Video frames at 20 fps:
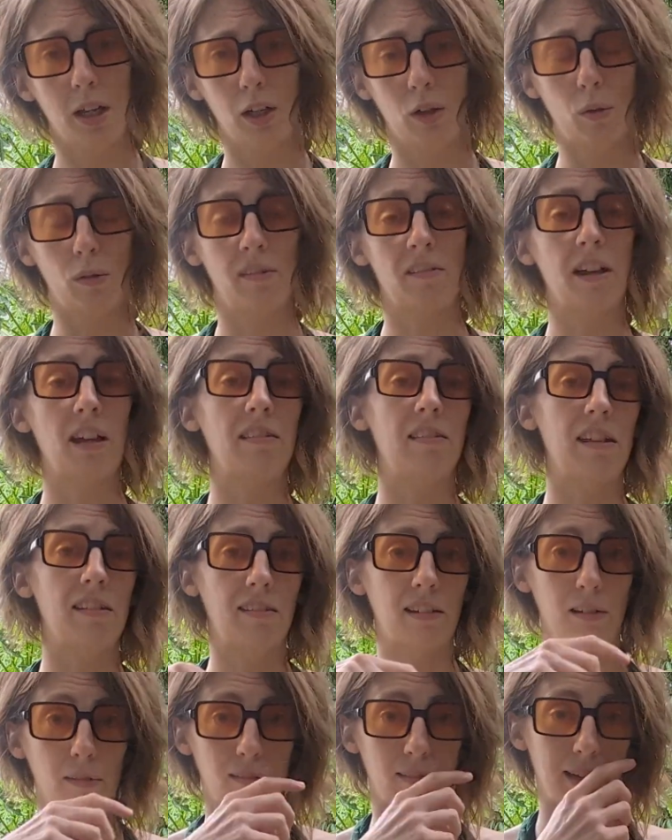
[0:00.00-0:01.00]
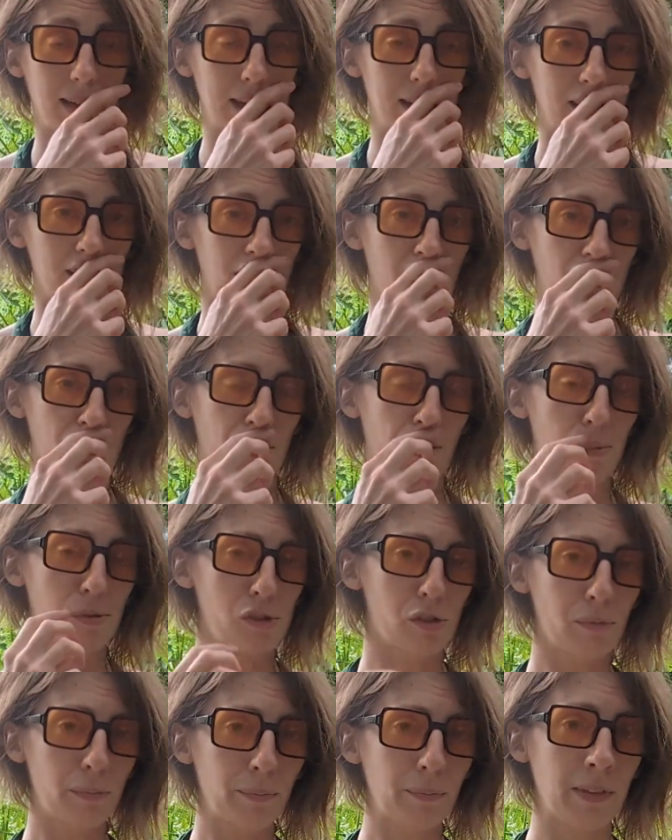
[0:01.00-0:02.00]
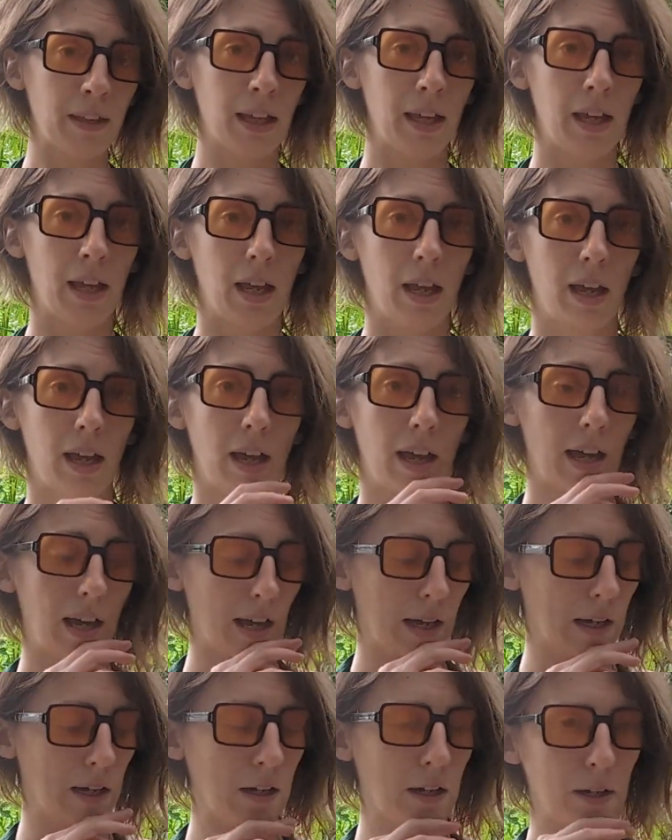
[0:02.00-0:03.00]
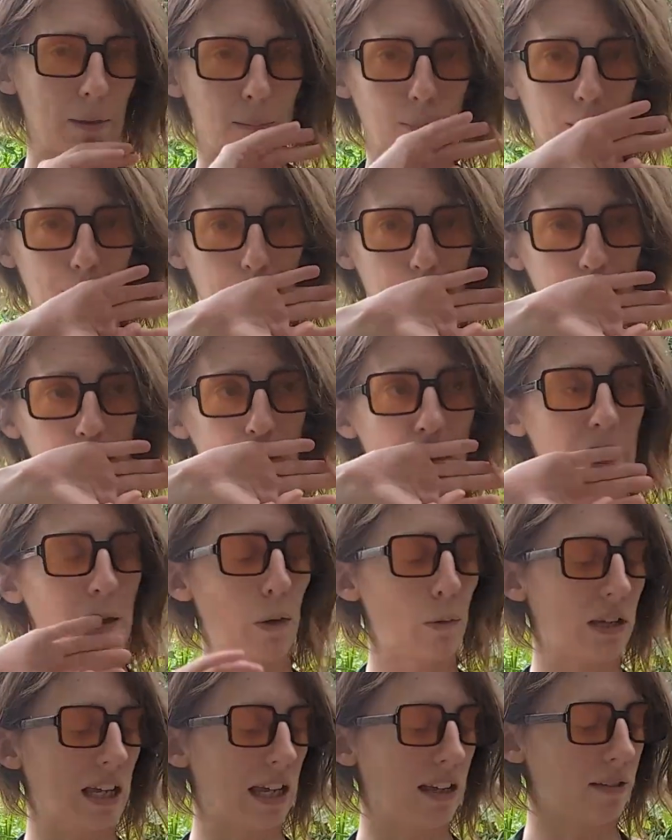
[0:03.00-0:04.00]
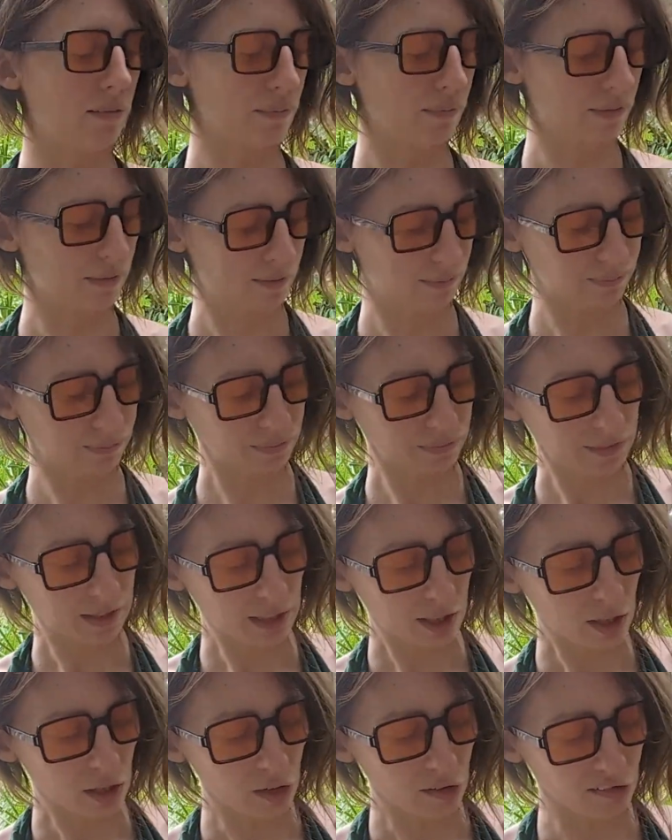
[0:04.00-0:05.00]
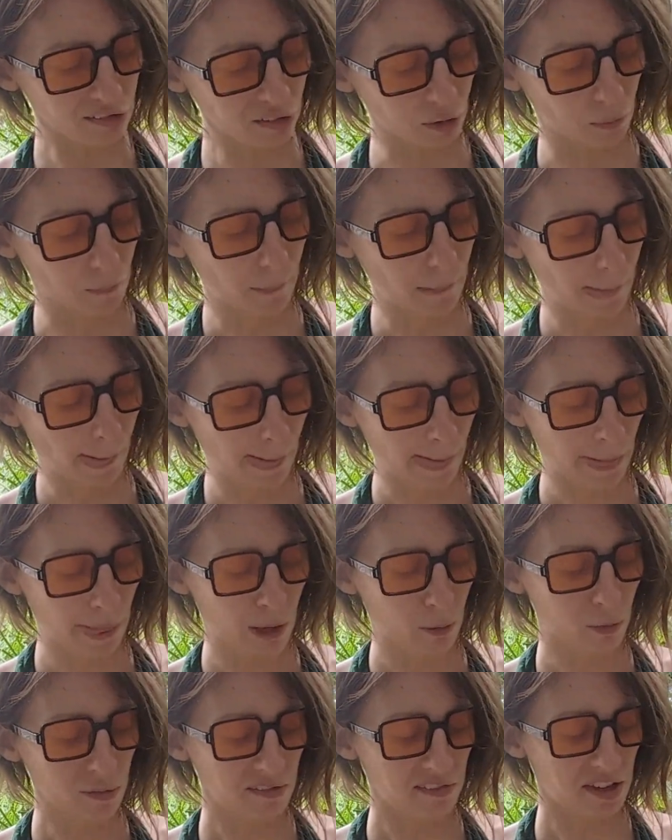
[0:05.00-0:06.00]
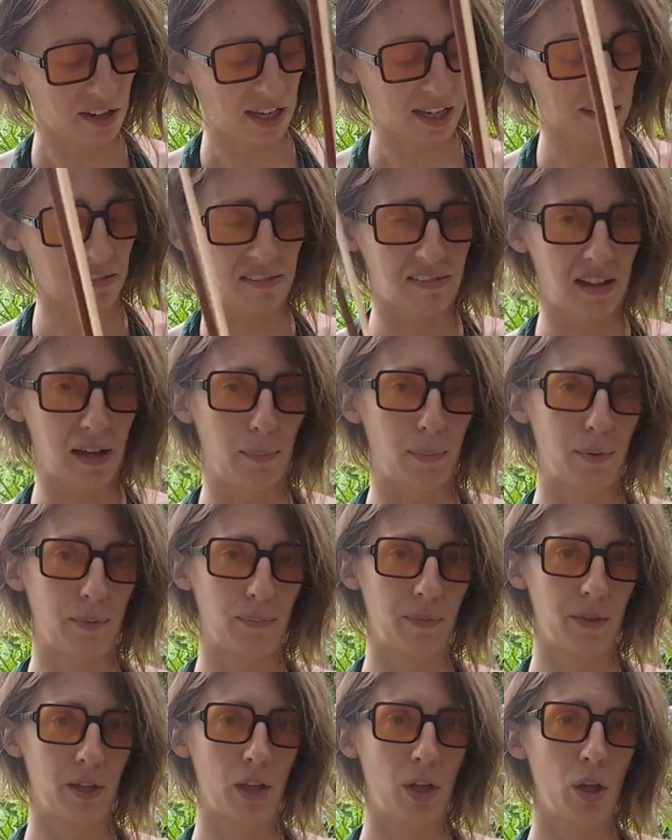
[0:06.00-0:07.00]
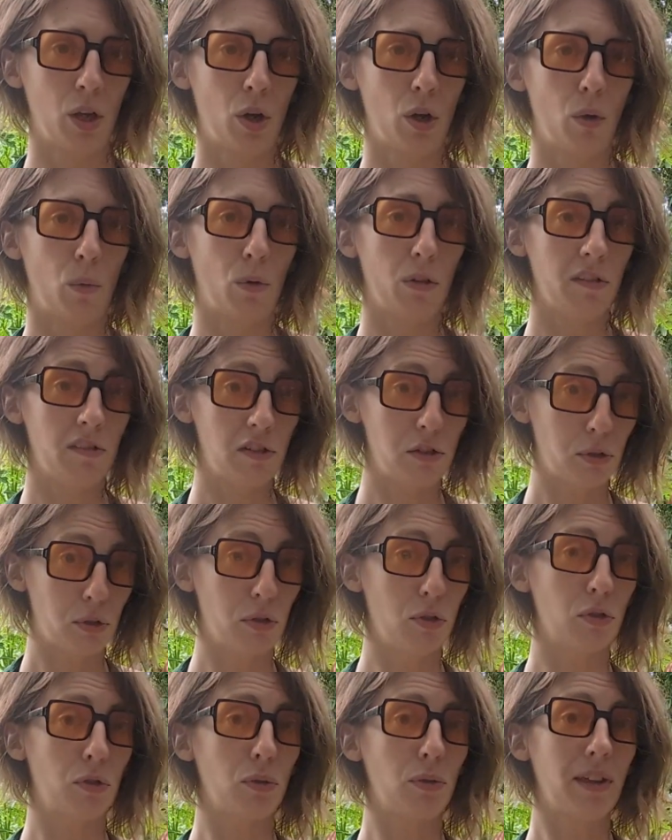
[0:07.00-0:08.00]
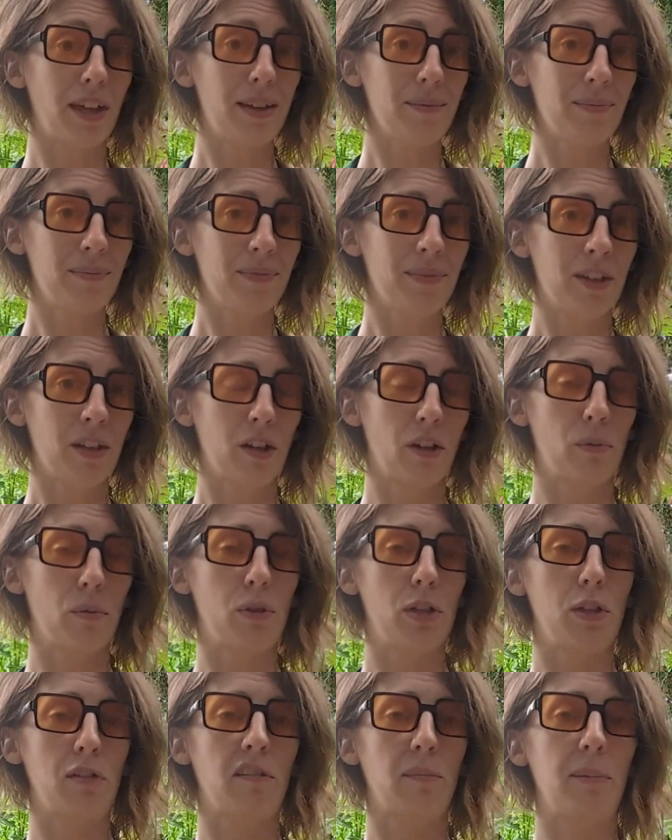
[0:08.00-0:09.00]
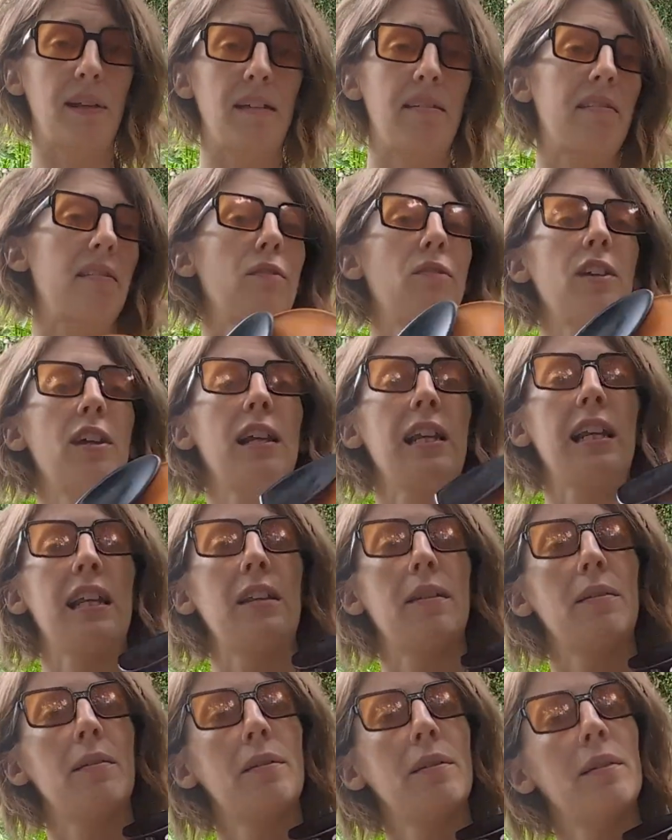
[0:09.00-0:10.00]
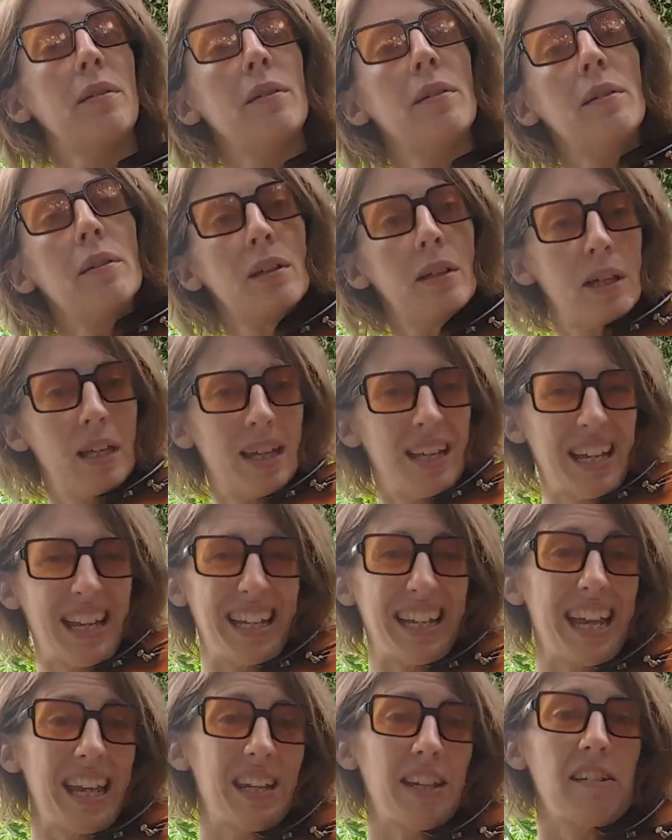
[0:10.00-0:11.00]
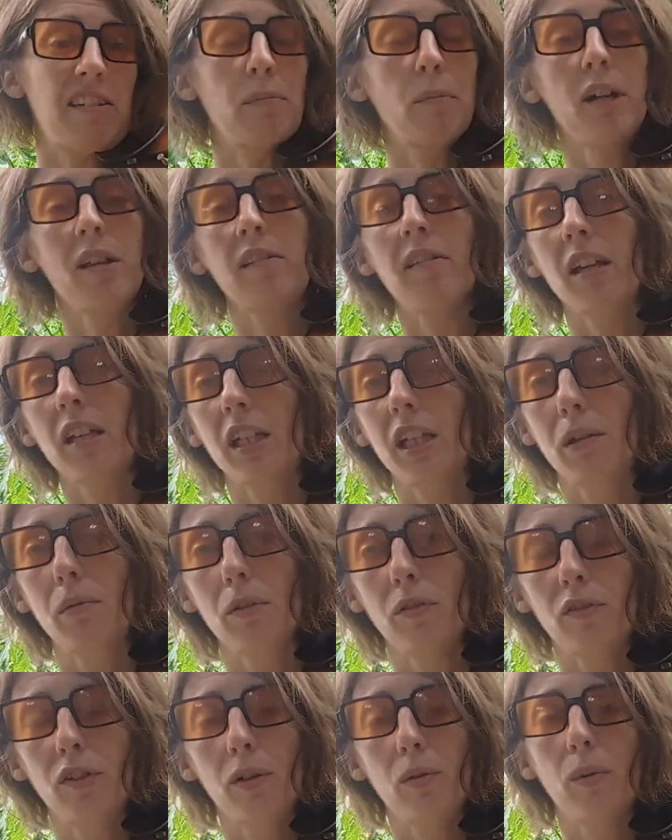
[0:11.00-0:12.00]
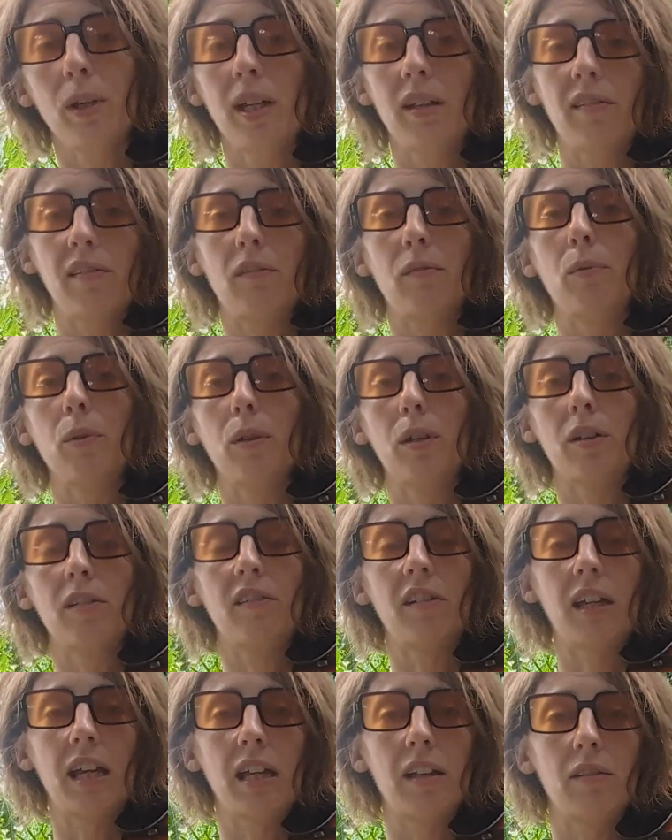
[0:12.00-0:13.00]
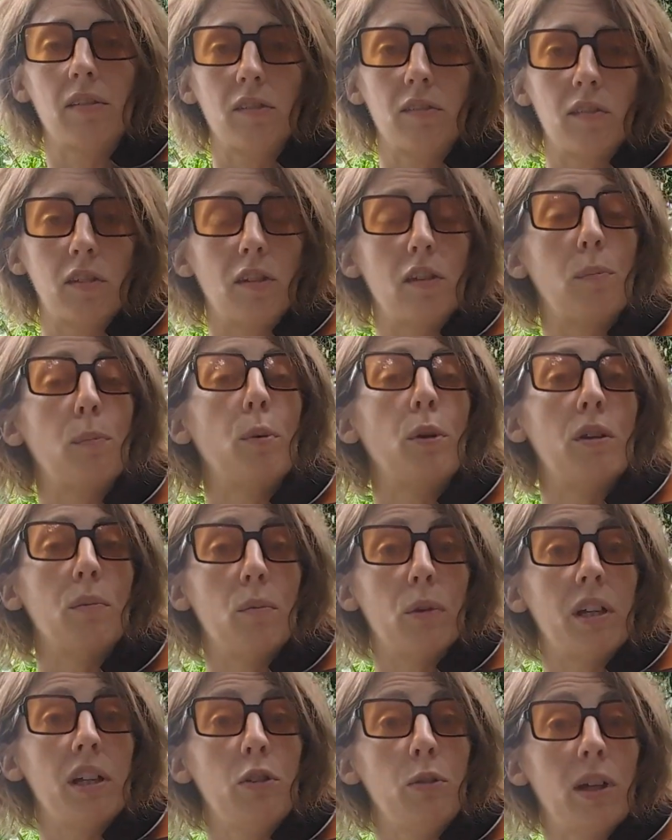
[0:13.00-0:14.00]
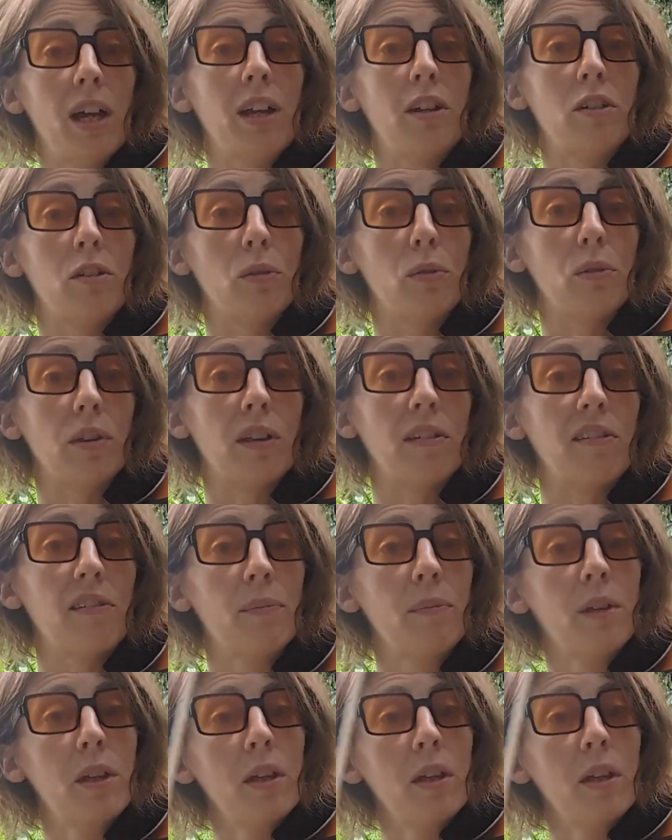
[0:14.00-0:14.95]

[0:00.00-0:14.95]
Contact details are in the description. Okay, so what's the next step? Once you can do that, I want you to place the violin. Again, this might take you a few weeks of work to get to the point where you can do this.